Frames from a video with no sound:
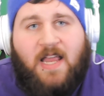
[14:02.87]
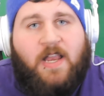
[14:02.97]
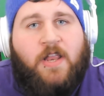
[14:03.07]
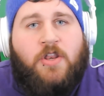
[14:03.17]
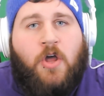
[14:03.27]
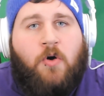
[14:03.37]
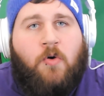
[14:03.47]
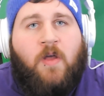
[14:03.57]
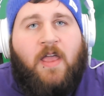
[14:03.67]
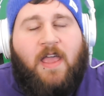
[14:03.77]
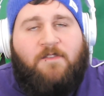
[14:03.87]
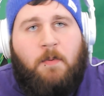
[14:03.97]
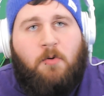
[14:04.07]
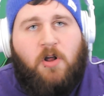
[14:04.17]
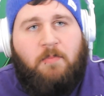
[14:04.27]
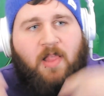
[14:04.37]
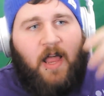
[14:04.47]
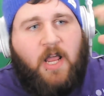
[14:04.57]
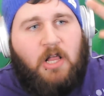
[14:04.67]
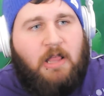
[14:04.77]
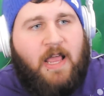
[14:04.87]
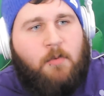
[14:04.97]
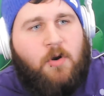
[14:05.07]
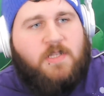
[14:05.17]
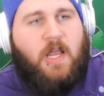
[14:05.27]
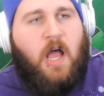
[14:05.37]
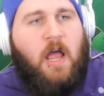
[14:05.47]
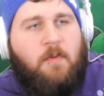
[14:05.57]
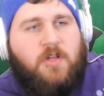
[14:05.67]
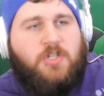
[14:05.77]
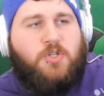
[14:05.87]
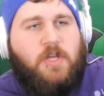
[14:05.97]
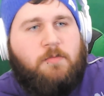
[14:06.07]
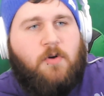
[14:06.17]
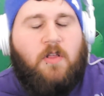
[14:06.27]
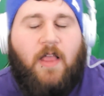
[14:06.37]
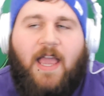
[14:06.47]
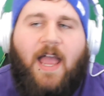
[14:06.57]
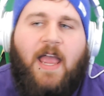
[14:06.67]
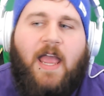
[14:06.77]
I didn't know if people were gonna be like glamorous, like I'm a streamer, like